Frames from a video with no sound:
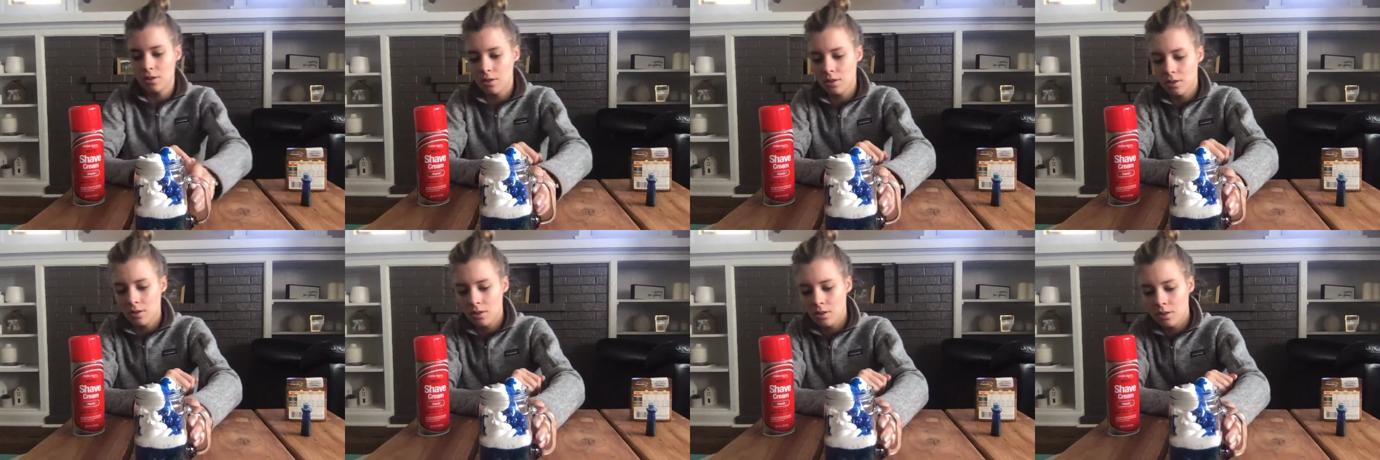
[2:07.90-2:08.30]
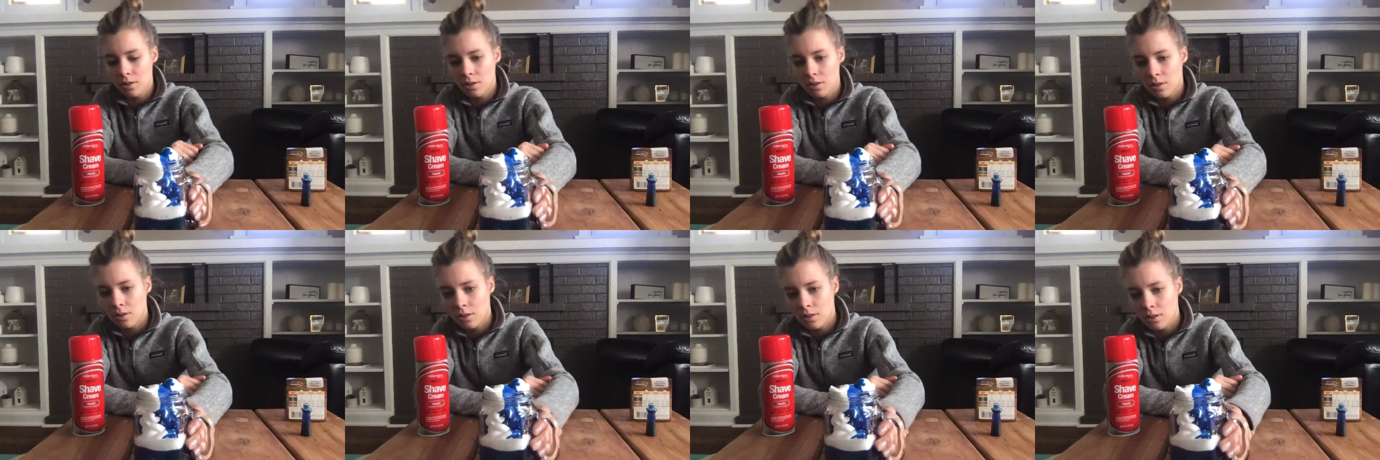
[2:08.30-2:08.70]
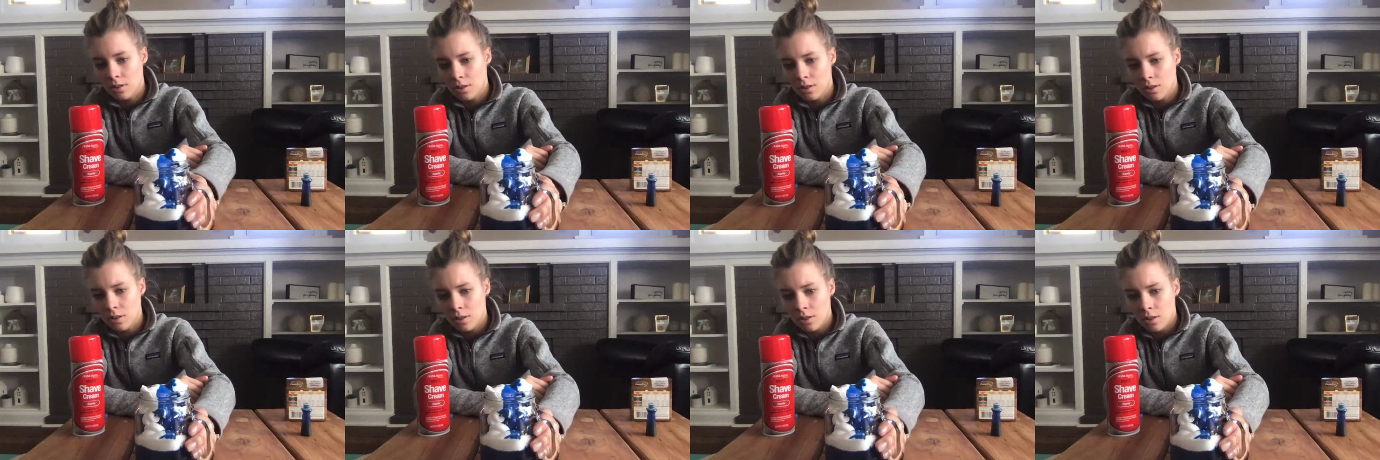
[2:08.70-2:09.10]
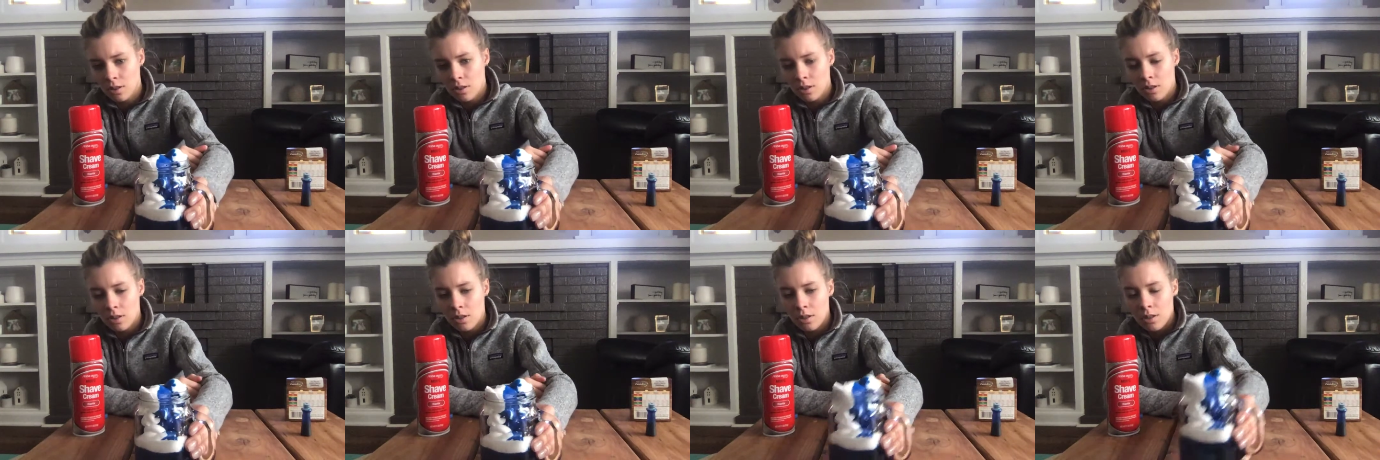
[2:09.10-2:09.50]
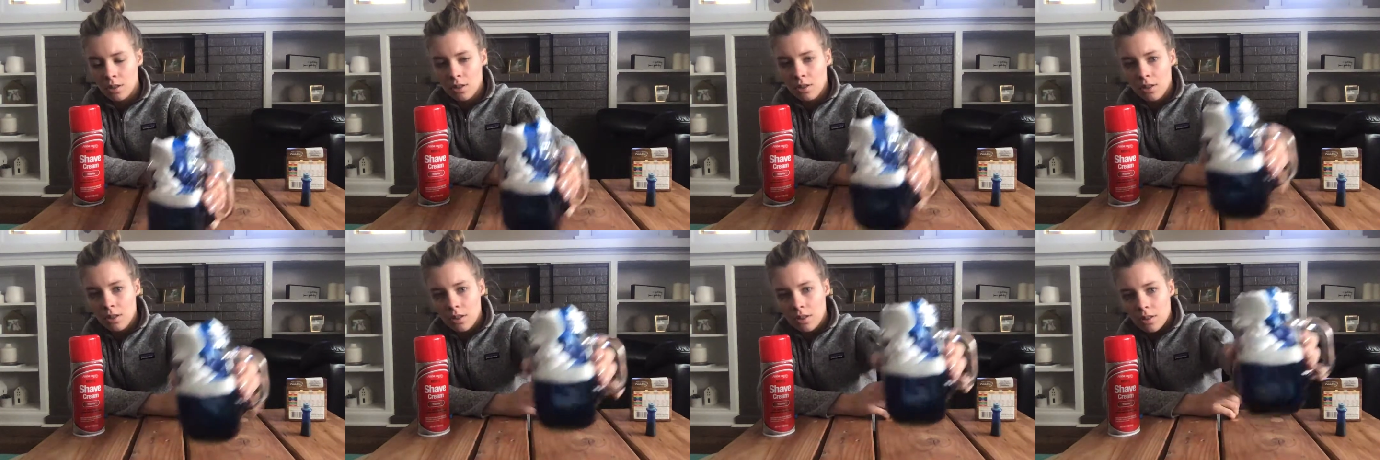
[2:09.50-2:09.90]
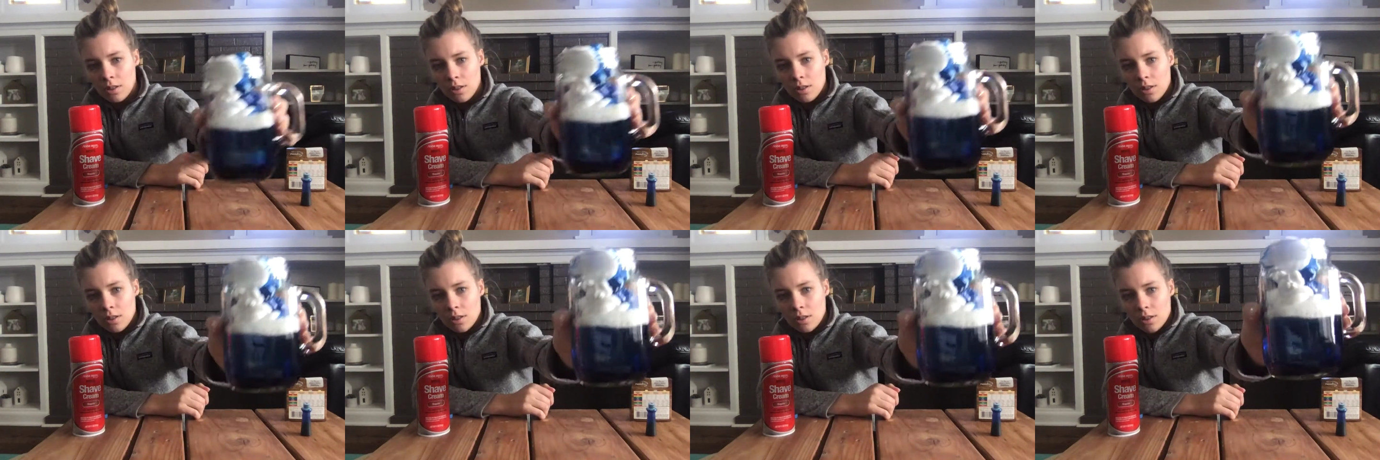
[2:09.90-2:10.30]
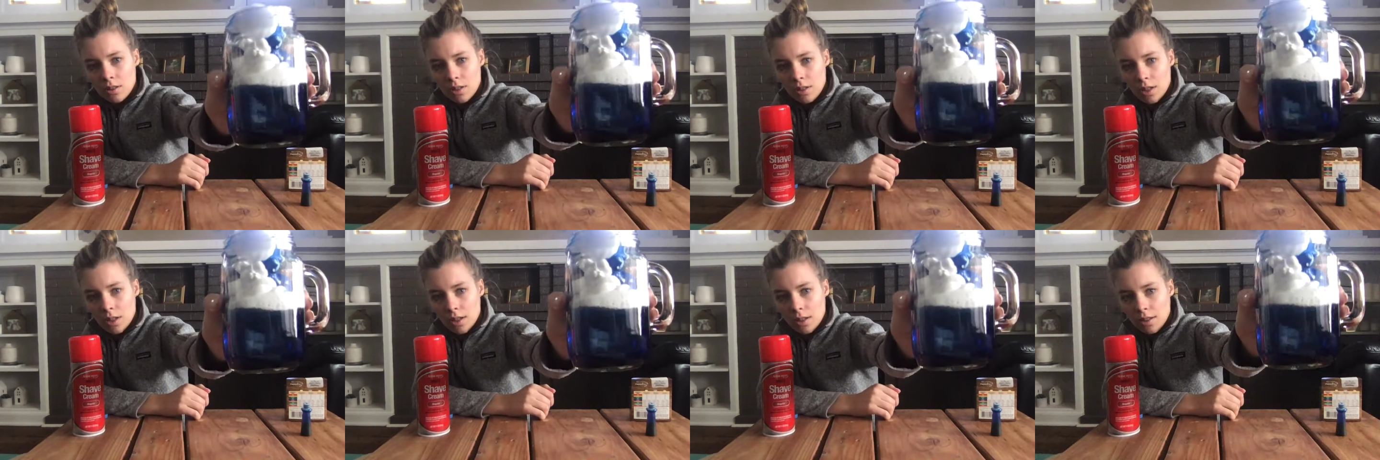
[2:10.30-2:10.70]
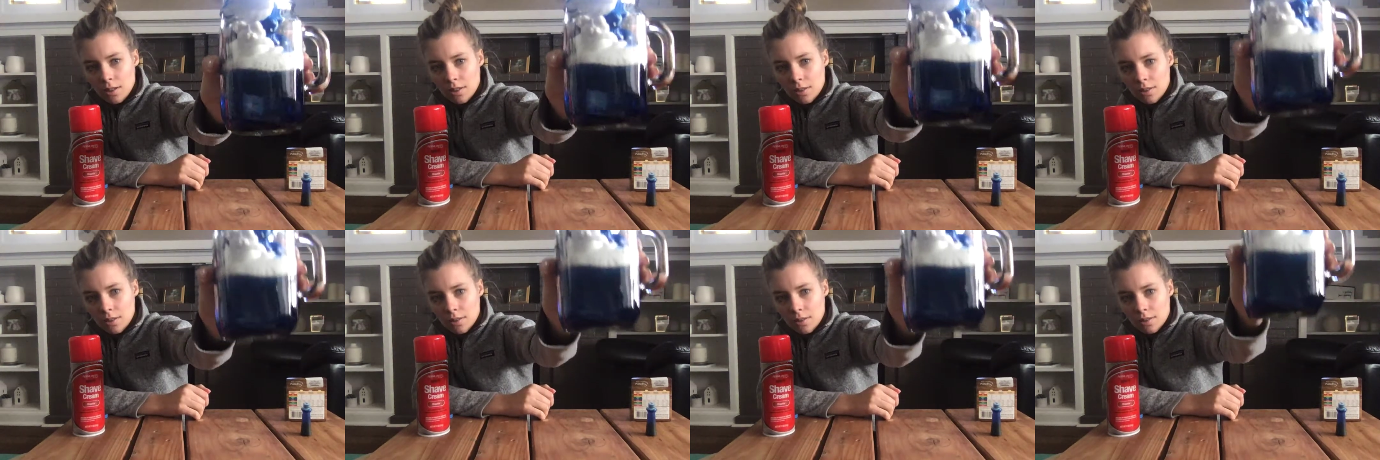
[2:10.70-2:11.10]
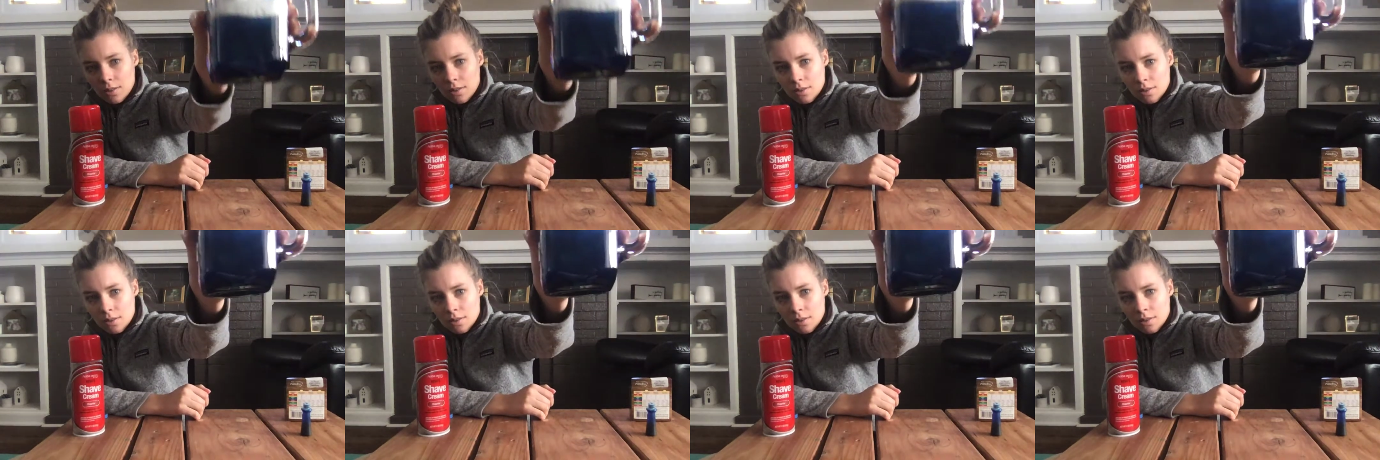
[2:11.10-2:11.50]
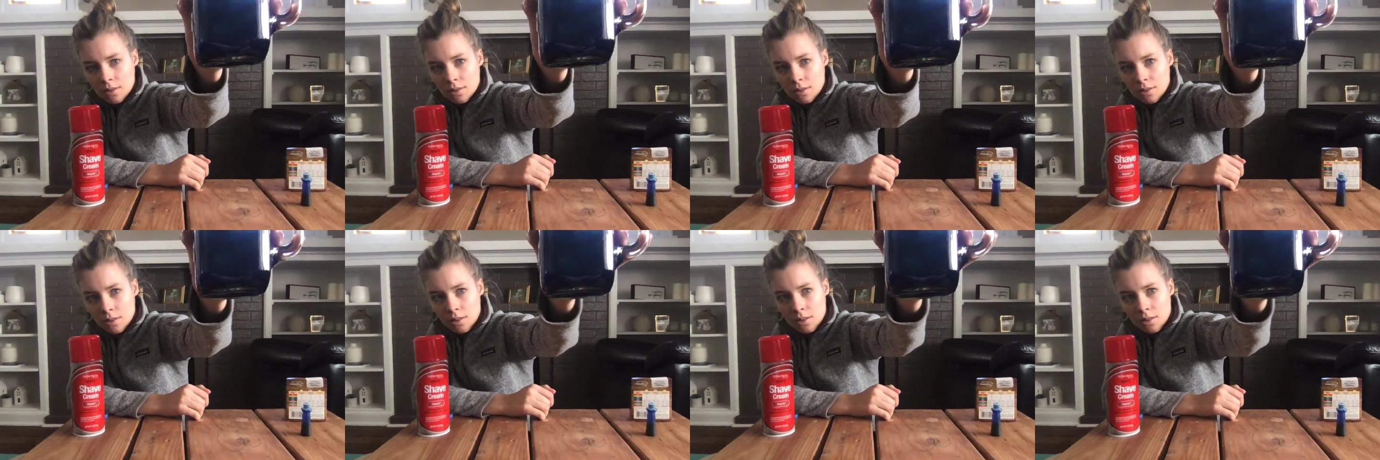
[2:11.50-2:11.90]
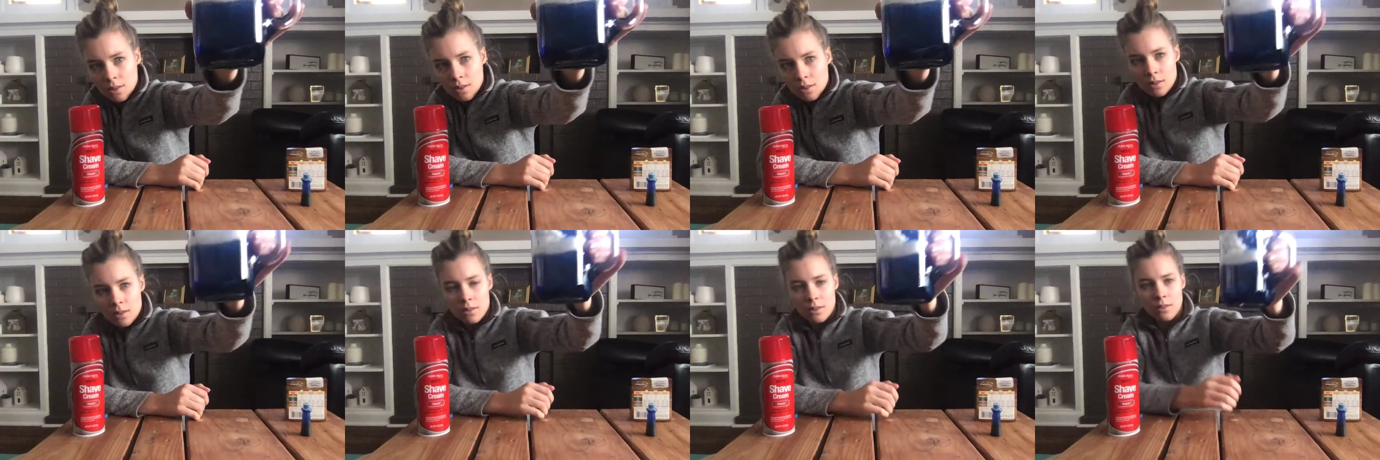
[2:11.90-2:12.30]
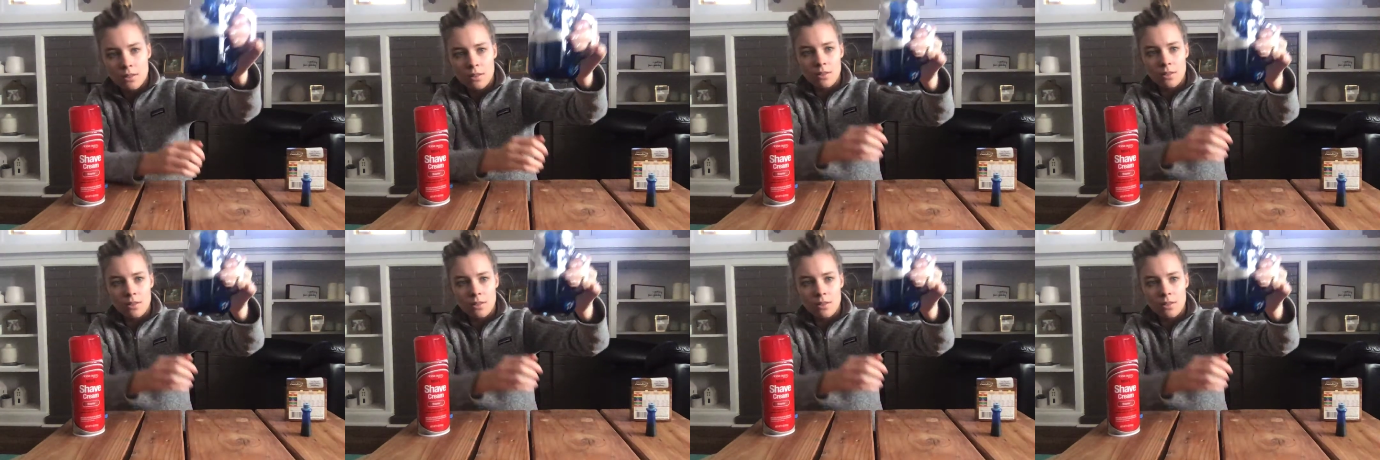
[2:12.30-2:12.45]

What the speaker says: Nobody speaks.